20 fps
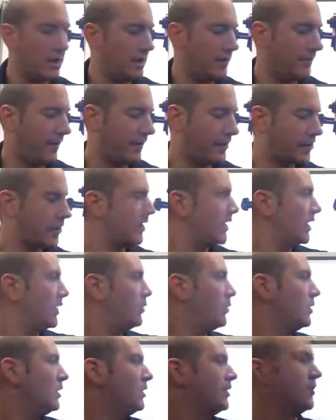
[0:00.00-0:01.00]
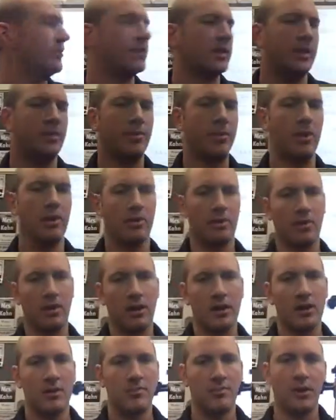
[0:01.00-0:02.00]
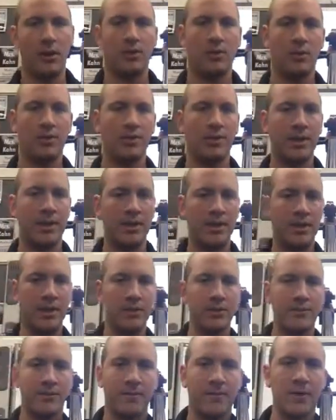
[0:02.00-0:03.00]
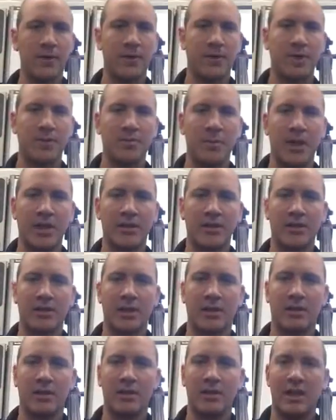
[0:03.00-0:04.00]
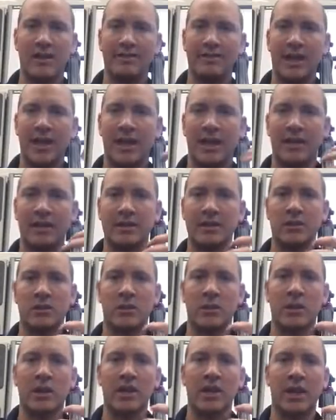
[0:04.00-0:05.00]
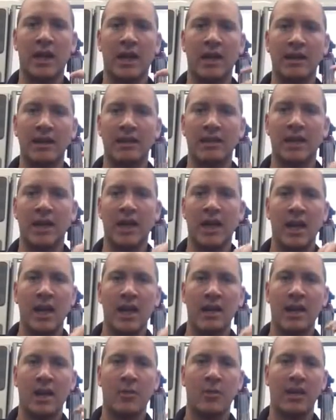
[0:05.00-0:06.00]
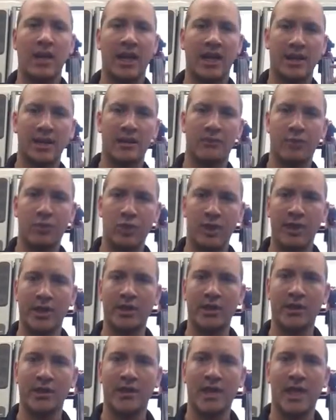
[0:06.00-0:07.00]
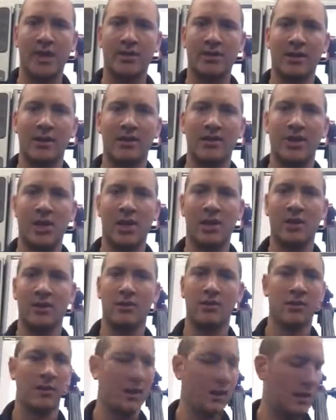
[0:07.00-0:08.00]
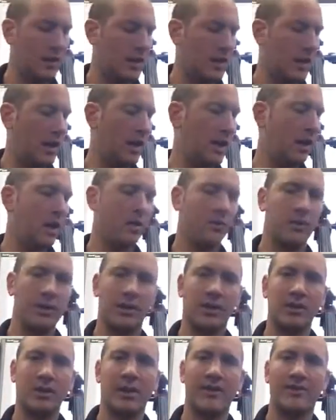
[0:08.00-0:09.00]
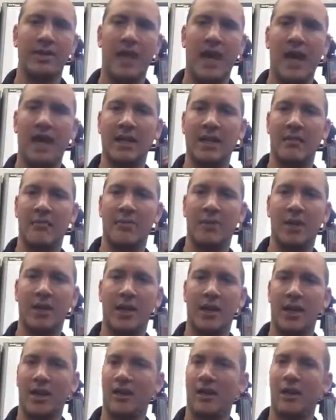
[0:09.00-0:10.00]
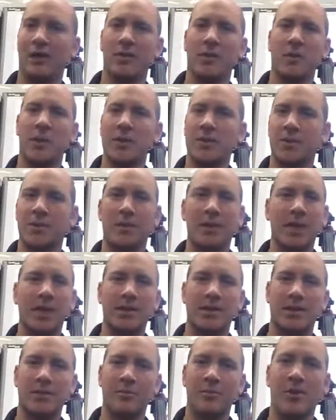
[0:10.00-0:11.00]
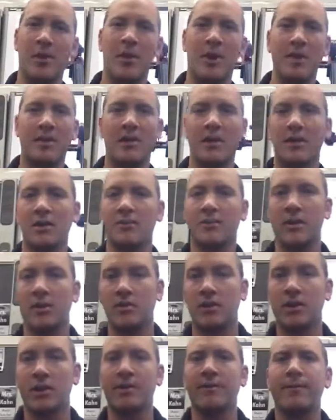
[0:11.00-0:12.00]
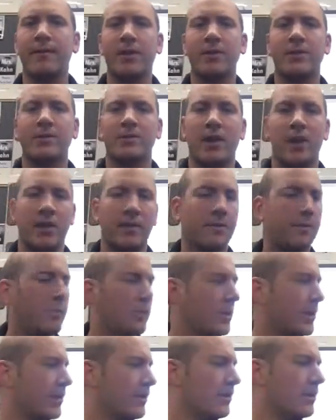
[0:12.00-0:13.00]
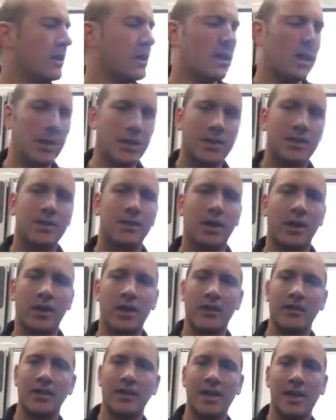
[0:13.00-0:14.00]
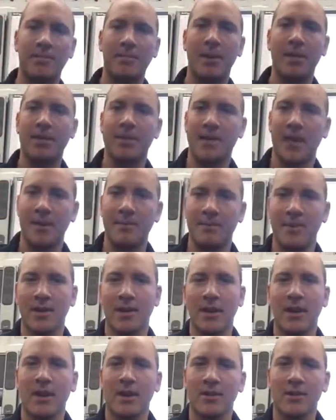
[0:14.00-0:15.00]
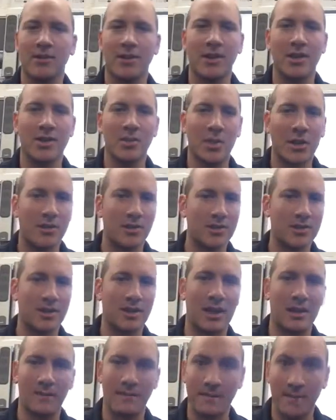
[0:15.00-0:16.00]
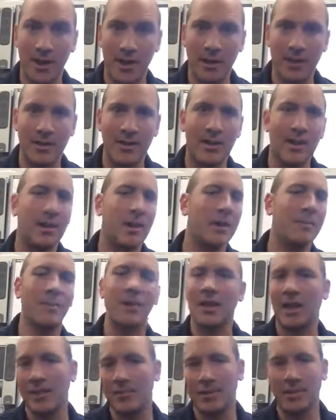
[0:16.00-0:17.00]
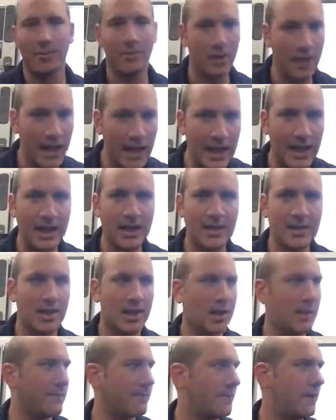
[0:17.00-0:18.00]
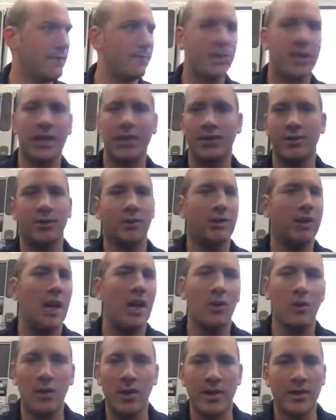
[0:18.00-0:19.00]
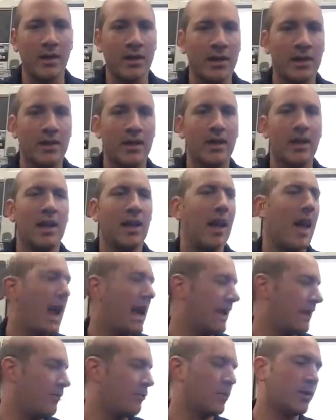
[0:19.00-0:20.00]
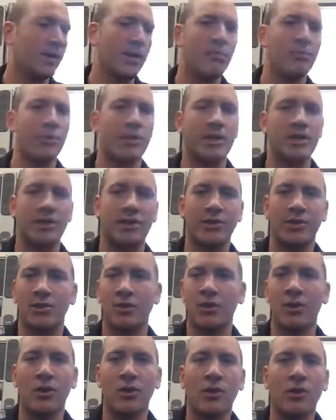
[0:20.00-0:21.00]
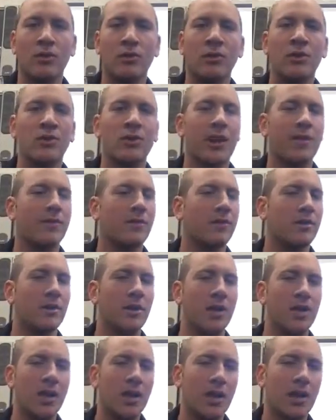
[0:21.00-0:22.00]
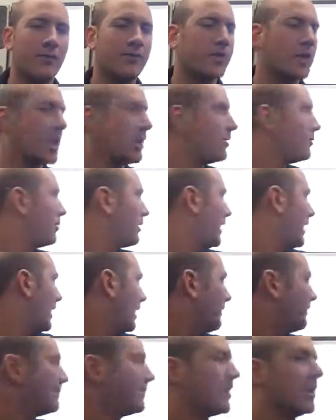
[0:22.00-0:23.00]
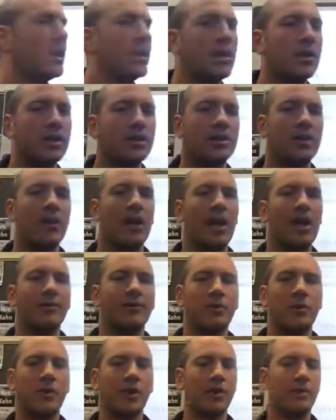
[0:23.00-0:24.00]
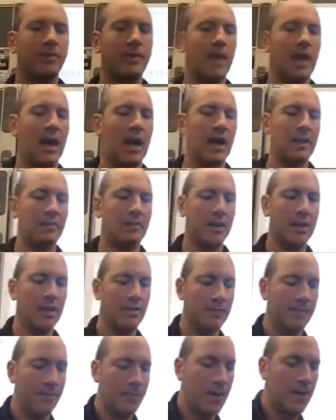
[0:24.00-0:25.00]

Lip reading: Eventually it will use the bow, but what we need to do first is make sure that the left hand is organized and that we're getting a pretty good sound in the cello with the left hand and plucking. Otherwise, when we get to the bow, I think it'll be really frustrating for you. So we're going to go step by step. Learning Twinkle is a lot of fun. Being able to play it is a lot of fun. We can do a lot with it, and it really brings you to a whole new level of cello playing. So I have Twinkle behind me,